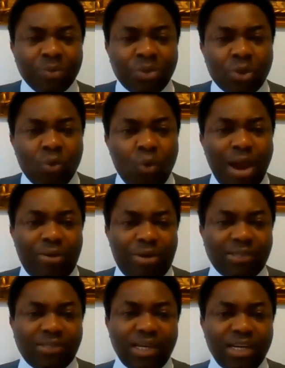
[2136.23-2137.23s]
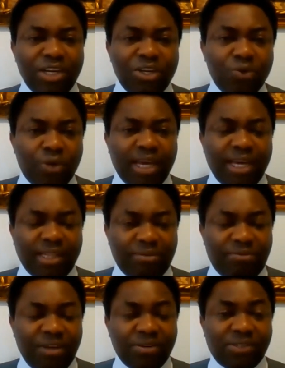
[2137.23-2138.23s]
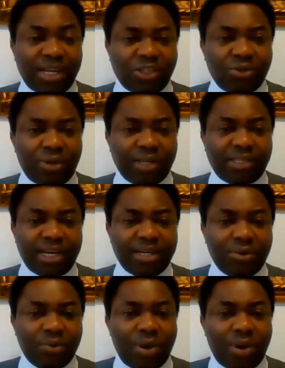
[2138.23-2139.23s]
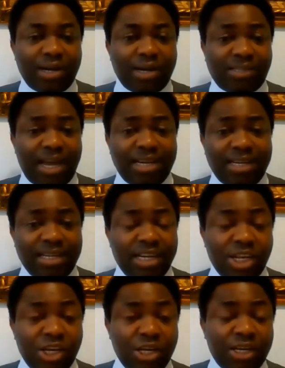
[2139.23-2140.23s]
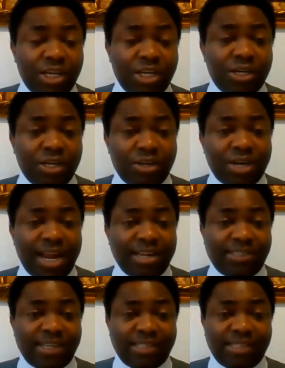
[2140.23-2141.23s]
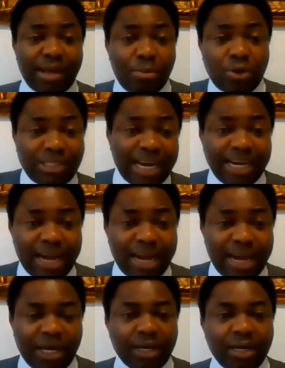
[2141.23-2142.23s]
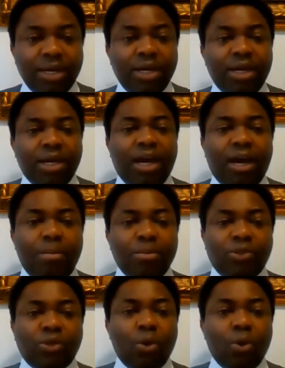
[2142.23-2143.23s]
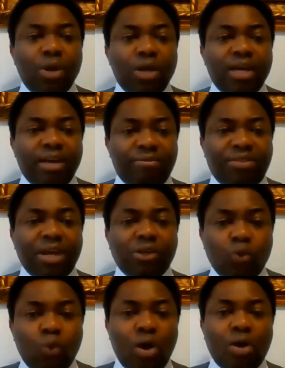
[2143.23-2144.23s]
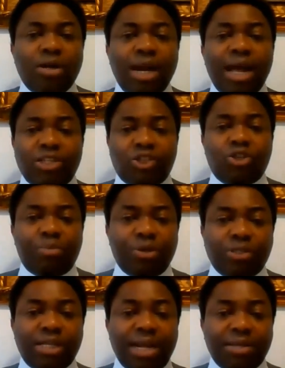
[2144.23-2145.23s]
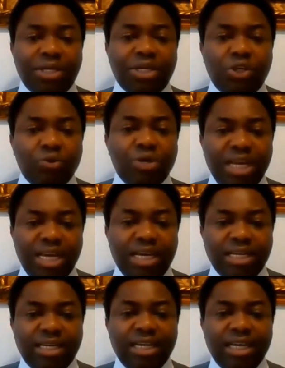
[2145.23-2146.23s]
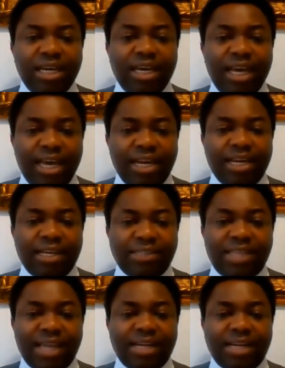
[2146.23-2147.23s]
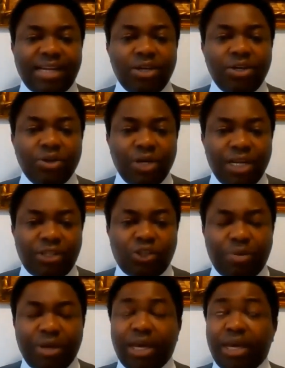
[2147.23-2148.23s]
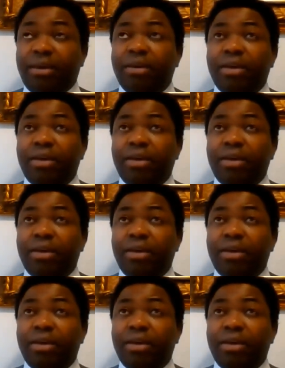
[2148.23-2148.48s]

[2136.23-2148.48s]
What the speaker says: Whereas in the UK, they feel saturated, whereas and in the United States, they are more dynamic. So if there's one attribute that I think you need, it is that you need to be